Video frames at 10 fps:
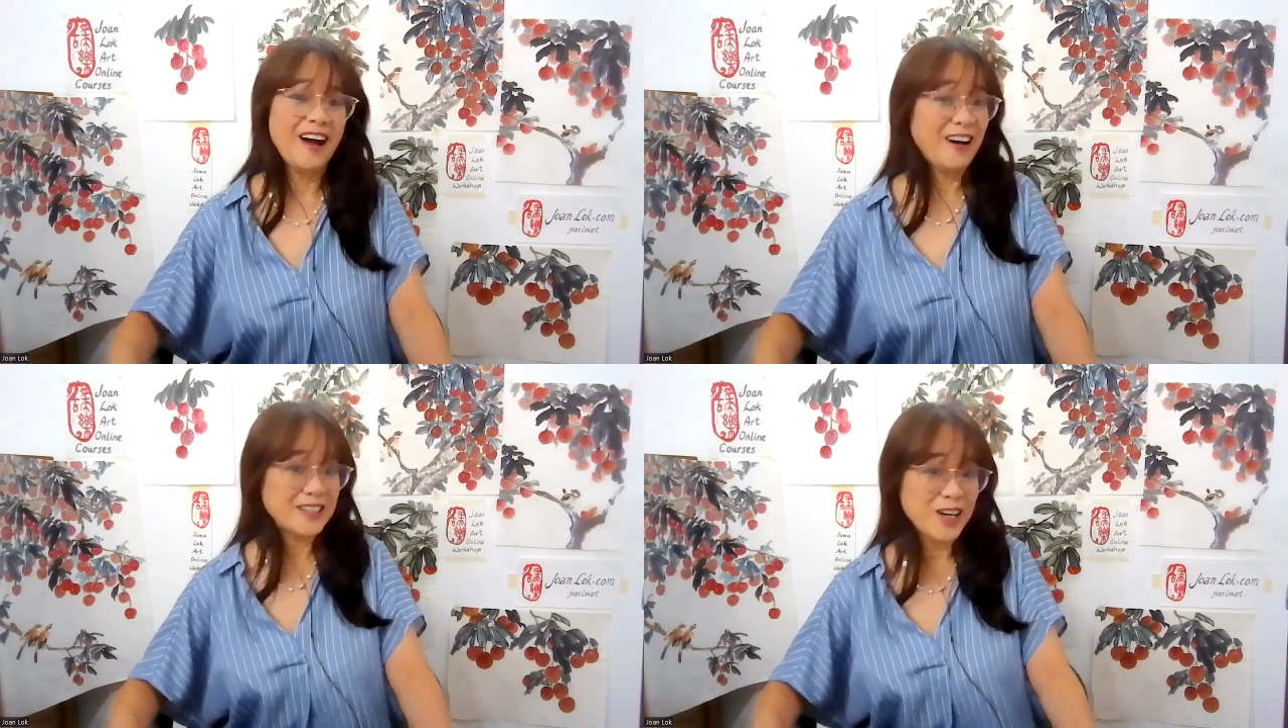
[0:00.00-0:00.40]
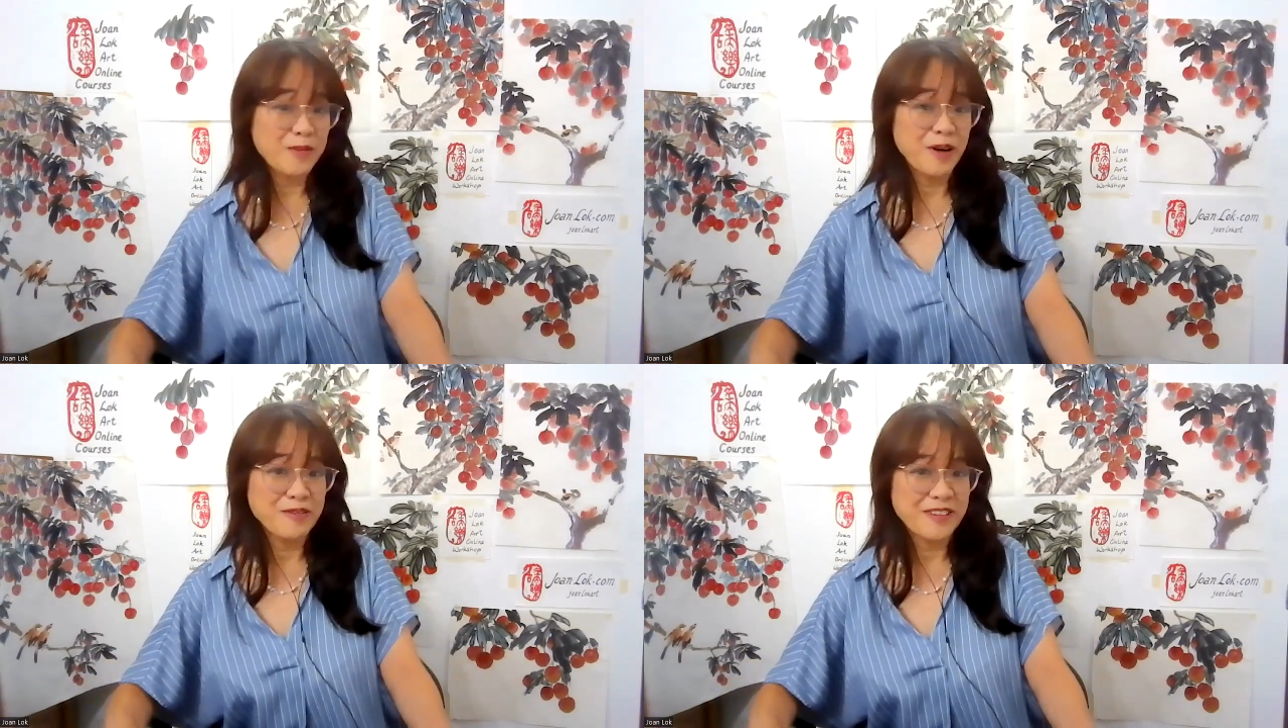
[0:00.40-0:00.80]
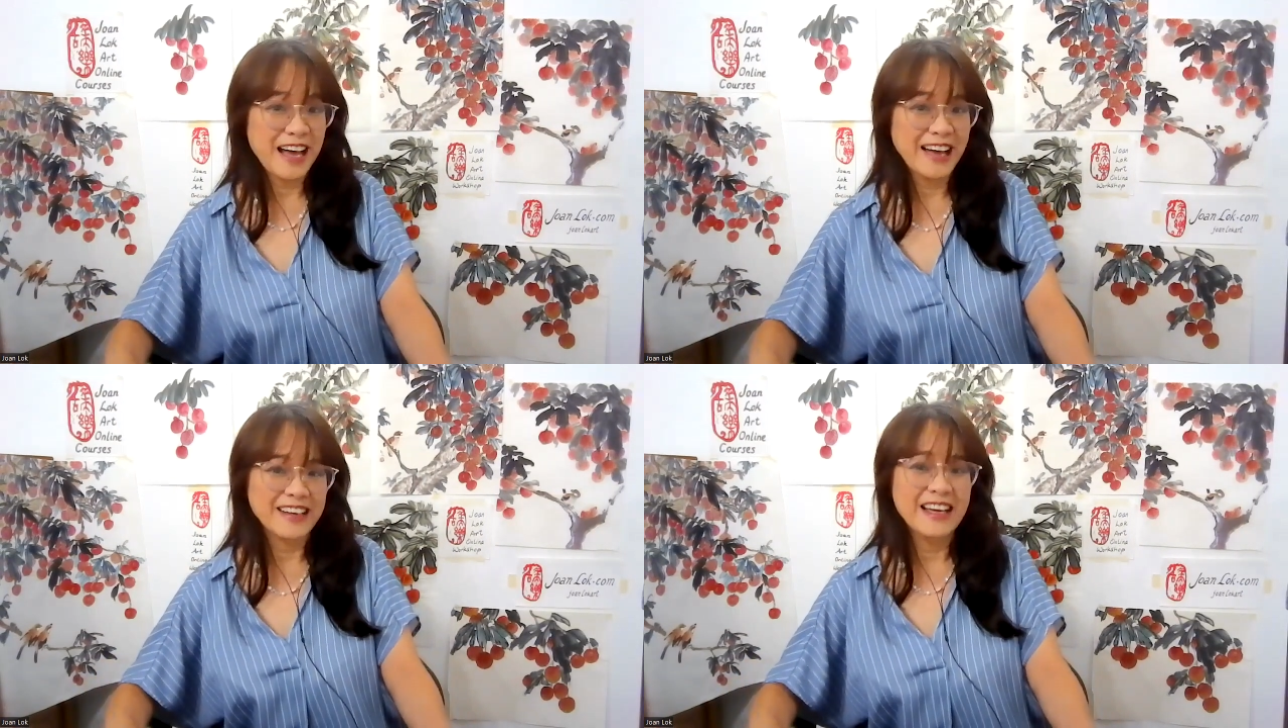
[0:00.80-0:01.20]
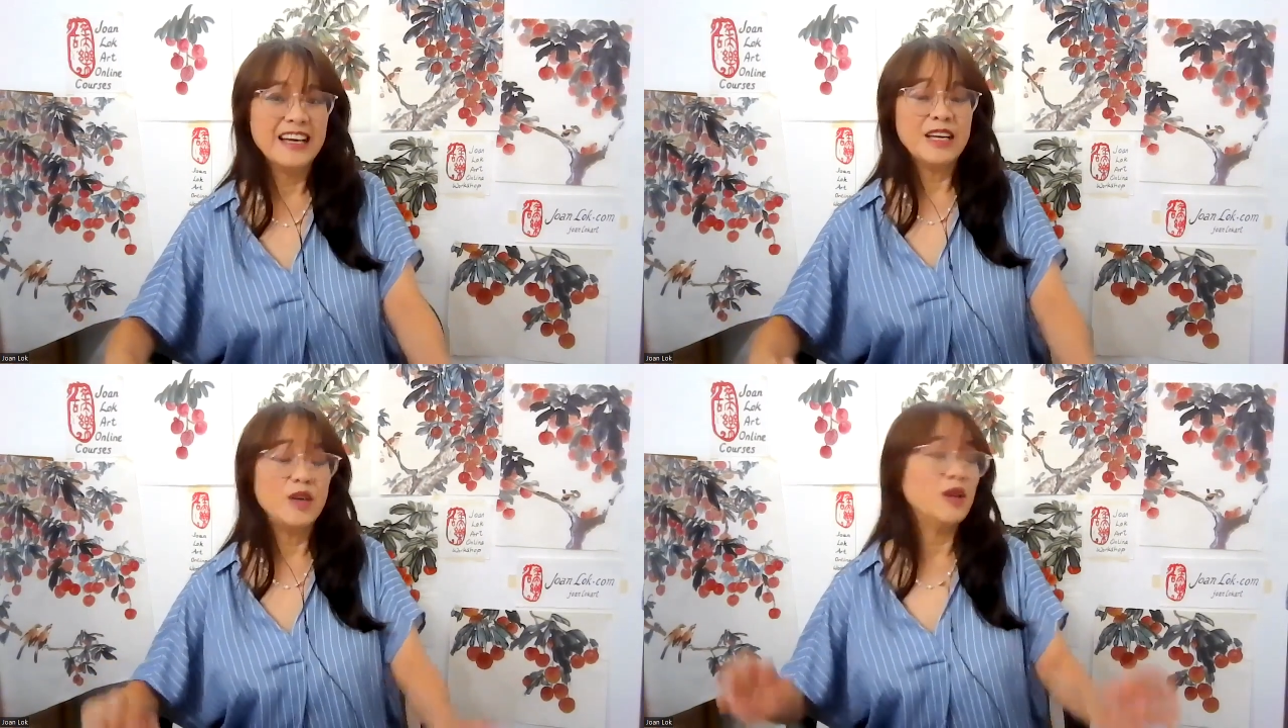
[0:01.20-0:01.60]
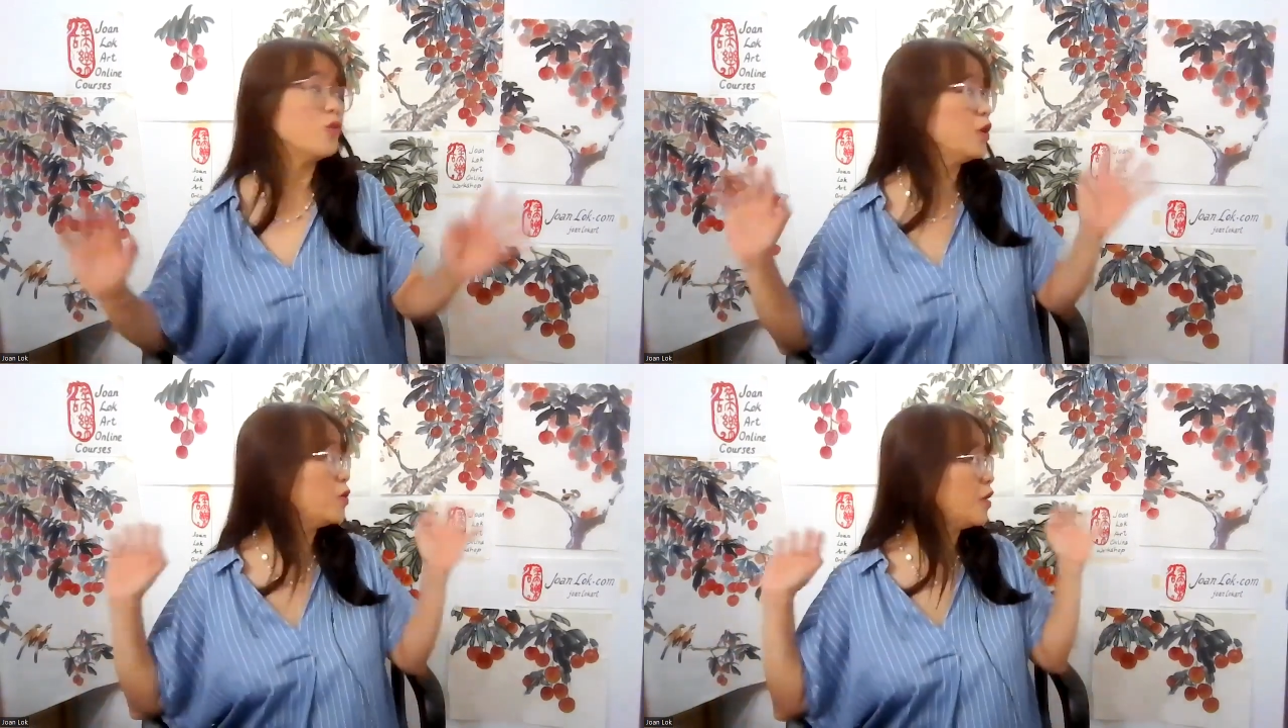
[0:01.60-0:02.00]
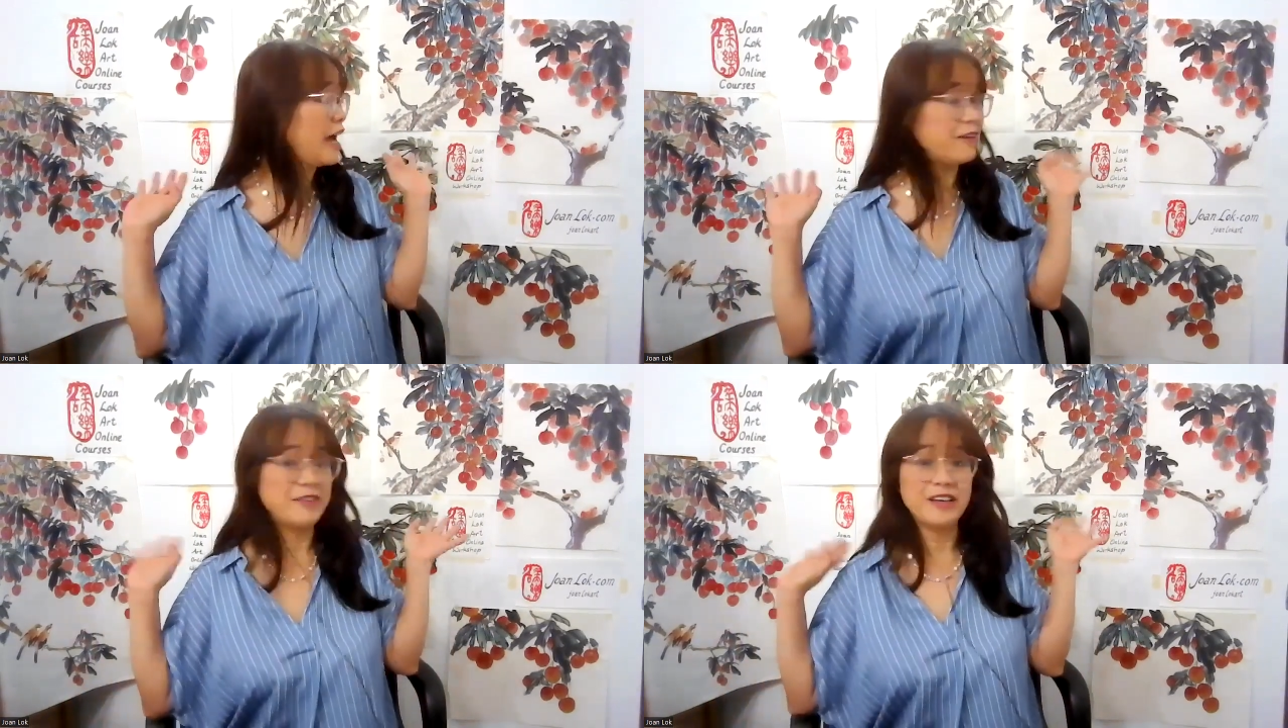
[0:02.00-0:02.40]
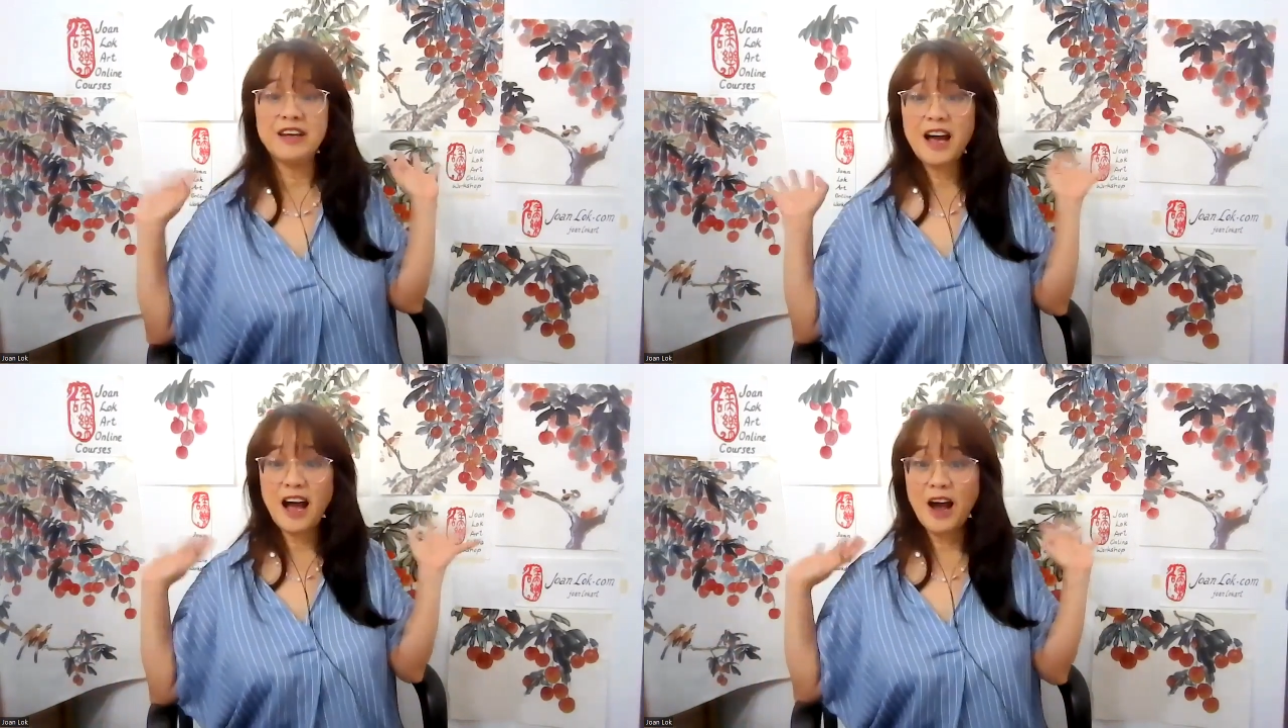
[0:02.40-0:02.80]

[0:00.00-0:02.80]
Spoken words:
On top of that, we will have it